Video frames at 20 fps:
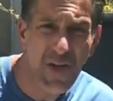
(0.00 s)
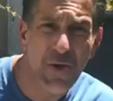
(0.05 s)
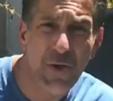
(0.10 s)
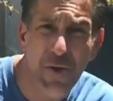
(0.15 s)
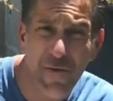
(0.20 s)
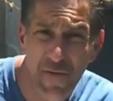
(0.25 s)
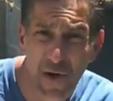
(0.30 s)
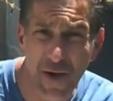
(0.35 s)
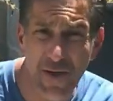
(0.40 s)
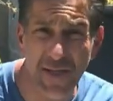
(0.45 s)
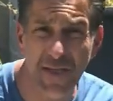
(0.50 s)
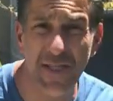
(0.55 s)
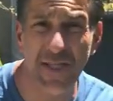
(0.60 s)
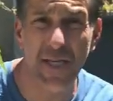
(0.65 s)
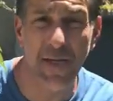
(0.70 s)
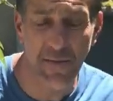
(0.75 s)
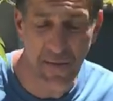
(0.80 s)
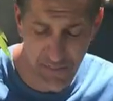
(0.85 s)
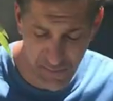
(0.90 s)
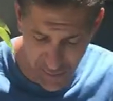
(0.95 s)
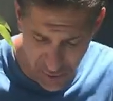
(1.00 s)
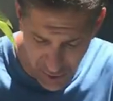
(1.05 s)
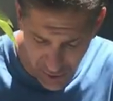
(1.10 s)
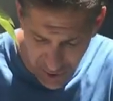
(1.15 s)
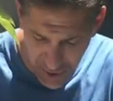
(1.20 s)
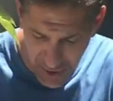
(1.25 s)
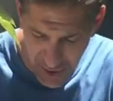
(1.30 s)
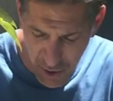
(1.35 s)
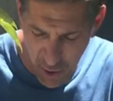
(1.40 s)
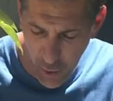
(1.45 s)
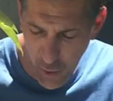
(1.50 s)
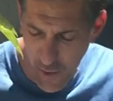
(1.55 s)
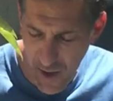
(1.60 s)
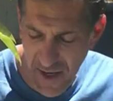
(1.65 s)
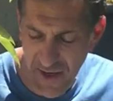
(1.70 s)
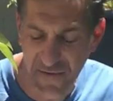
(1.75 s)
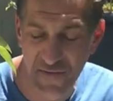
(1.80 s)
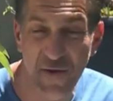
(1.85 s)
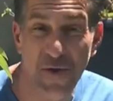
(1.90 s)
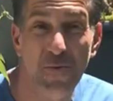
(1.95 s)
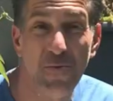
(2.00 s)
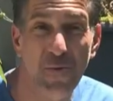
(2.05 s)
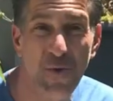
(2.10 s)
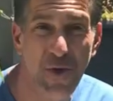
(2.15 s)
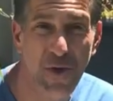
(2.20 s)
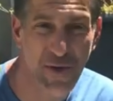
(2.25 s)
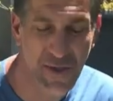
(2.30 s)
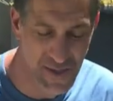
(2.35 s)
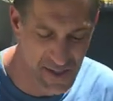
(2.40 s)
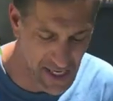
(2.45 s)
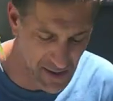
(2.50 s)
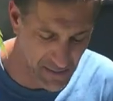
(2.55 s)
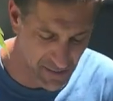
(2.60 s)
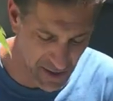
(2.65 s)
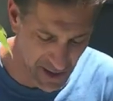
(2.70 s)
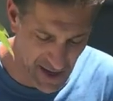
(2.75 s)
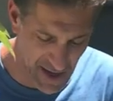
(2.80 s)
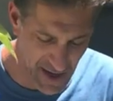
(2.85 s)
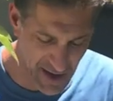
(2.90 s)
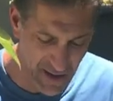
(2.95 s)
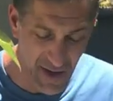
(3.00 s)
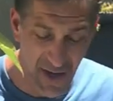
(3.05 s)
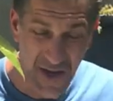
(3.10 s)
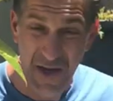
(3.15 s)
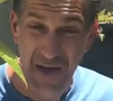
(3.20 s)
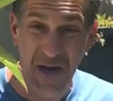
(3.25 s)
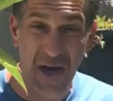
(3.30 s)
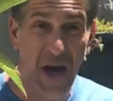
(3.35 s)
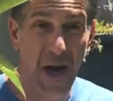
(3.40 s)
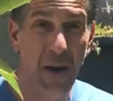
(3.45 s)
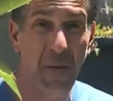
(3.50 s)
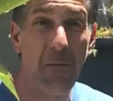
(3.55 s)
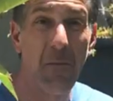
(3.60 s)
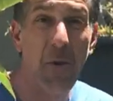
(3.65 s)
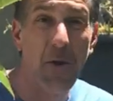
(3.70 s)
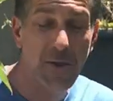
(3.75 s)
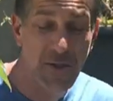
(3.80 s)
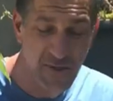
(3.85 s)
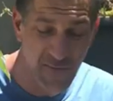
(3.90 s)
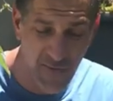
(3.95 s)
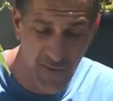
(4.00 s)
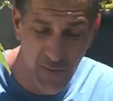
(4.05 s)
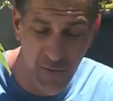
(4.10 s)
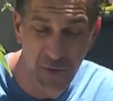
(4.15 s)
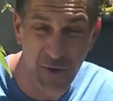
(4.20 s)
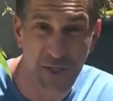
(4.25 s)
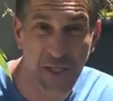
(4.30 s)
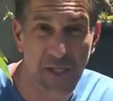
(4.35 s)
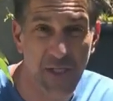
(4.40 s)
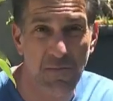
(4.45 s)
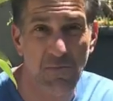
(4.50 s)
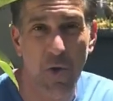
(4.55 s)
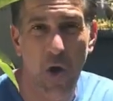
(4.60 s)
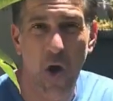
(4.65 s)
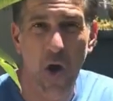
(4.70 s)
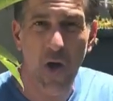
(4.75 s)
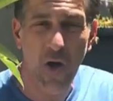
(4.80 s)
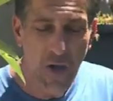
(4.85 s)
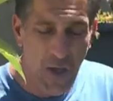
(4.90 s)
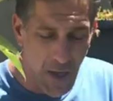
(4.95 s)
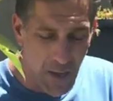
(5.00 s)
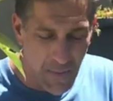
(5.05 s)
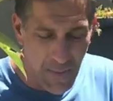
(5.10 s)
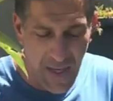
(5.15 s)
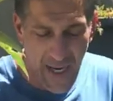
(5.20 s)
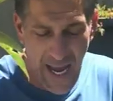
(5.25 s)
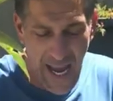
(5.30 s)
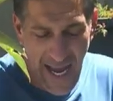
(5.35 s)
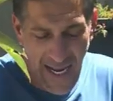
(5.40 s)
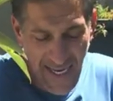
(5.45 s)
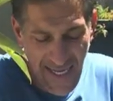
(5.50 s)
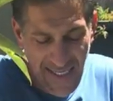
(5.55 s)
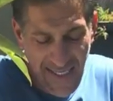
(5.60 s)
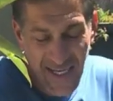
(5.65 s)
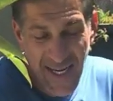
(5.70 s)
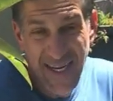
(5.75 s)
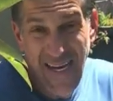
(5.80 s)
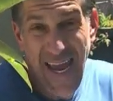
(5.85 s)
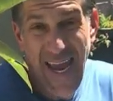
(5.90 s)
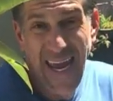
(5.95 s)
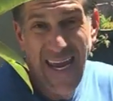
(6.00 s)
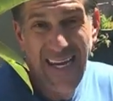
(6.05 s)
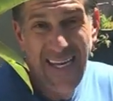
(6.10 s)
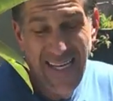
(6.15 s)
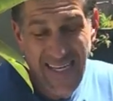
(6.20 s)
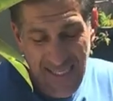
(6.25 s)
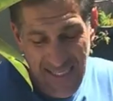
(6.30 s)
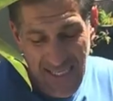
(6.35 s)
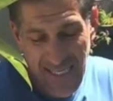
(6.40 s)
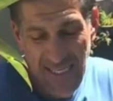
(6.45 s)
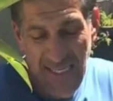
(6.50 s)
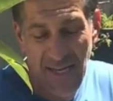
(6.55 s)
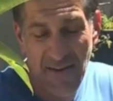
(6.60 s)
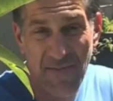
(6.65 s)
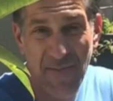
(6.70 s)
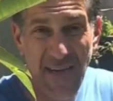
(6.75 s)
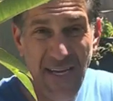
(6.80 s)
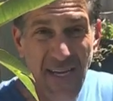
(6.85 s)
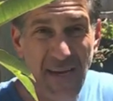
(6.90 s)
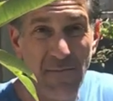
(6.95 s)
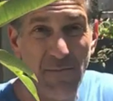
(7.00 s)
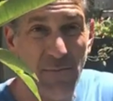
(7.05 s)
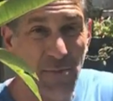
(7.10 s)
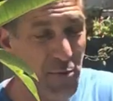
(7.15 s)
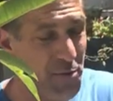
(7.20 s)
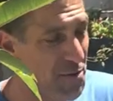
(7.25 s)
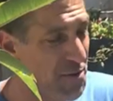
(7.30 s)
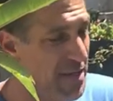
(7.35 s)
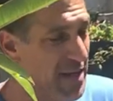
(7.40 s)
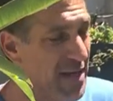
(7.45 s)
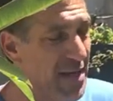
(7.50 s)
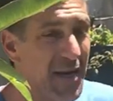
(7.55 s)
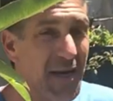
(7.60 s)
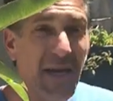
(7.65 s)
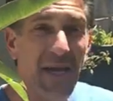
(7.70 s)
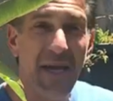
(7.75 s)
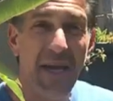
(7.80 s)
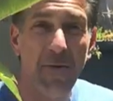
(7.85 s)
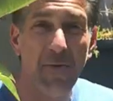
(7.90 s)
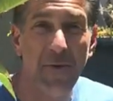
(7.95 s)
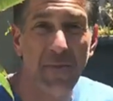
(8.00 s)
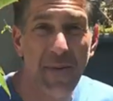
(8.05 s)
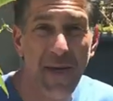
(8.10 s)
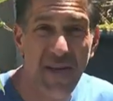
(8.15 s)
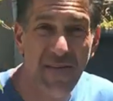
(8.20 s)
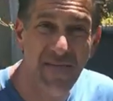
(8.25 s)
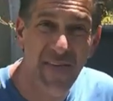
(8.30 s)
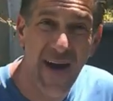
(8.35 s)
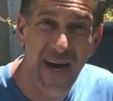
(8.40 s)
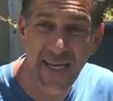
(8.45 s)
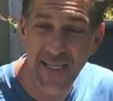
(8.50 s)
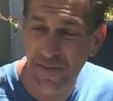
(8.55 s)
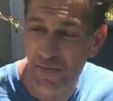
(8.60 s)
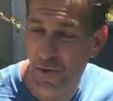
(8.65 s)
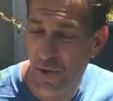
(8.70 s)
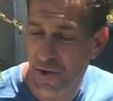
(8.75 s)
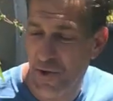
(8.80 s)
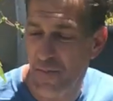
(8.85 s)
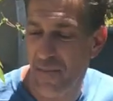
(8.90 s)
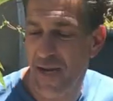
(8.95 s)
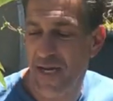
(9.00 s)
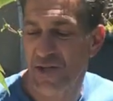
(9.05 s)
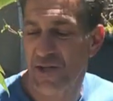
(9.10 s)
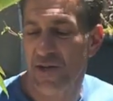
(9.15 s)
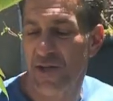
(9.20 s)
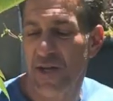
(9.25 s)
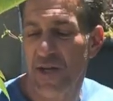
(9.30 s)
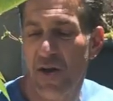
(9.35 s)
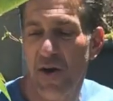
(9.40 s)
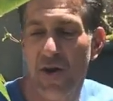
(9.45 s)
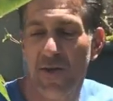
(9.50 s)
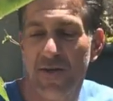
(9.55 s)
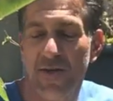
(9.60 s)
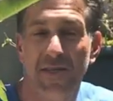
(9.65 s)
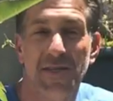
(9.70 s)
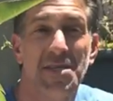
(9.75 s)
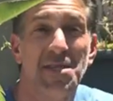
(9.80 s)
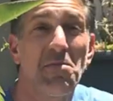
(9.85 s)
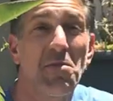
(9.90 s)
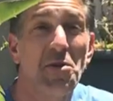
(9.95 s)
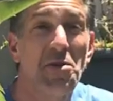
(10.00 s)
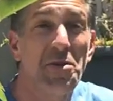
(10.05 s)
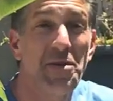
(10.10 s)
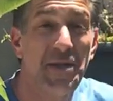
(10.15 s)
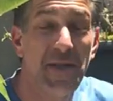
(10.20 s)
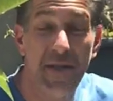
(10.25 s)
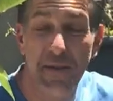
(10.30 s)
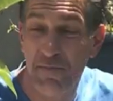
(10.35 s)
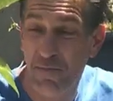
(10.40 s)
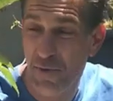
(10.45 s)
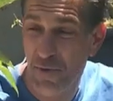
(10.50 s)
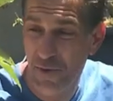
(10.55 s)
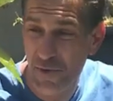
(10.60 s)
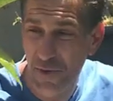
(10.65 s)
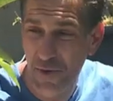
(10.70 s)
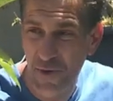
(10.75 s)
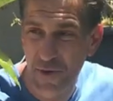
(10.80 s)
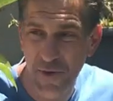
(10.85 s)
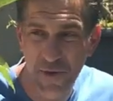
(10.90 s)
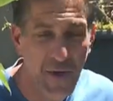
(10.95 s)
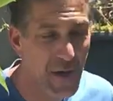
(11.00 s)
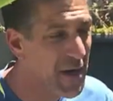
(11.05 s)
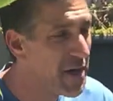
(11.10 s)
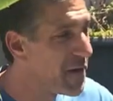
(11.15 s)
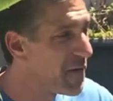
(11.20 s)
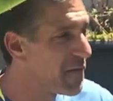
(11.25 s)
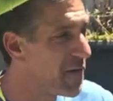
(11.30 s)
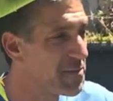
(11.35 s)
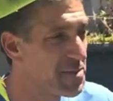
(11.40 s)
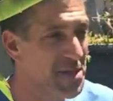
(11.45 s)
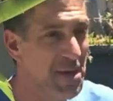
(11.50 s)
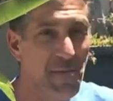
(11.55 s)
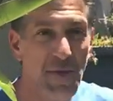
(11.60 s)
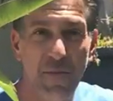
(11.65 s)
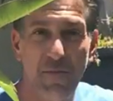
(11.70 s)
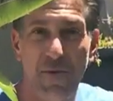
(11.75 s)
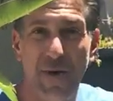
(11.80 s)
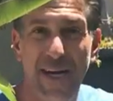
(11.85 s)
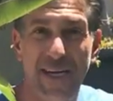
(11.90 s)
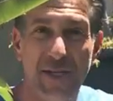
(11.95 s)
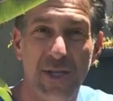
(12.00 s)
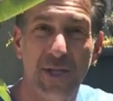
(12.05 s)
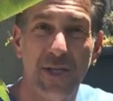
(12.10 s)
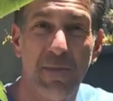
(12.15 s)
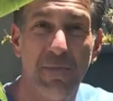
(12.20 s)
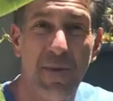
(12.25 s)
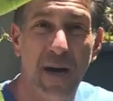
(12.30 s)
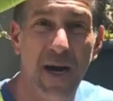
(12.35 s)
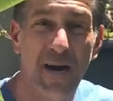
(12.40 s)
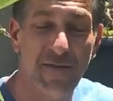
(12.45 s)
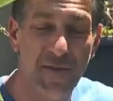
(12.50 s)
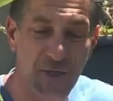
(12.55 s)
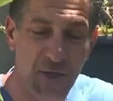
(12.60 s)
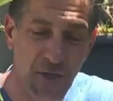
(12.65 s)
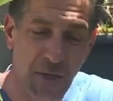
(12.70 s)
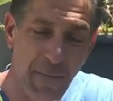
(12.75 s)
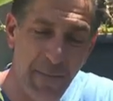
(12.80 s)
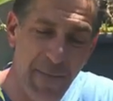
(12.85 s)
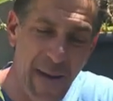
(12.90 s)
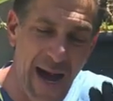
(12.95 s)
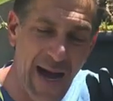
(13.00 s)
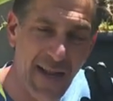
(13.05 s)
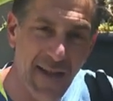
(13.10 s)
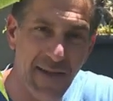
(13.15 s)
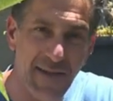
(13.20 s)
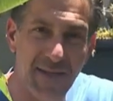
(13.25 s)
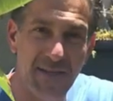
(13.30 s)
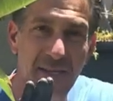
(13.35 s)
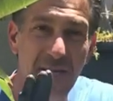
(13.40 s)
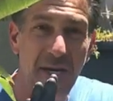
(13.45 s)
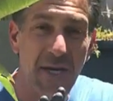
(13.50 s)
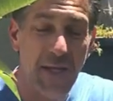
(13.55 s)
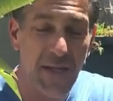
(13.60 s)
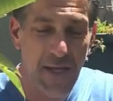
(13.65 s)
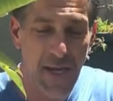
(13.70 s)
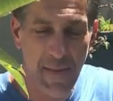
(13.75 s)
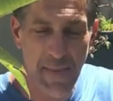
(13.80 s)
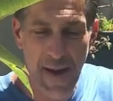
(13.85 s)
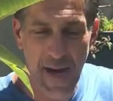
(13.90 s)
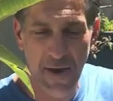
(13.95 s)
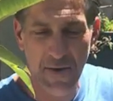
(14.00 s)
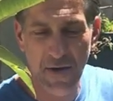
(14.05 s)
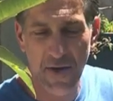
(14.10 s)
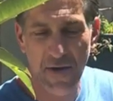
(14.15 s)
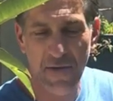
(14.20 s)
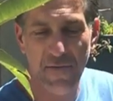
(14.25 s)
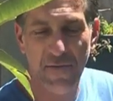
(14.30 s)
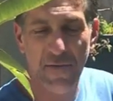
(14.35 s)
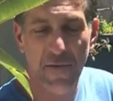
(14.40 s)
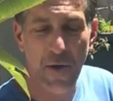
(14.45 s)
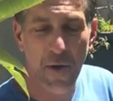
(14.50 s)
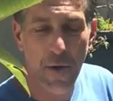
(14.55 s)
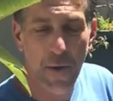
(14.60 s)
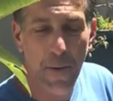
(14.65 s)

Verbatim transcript: you've also seen me prune quite a few roots down below. Um, most of them were small, but had I done any significant pruning, it would be advisable to make sure that you also similarly prune from some of the branches above. So you balance the amount of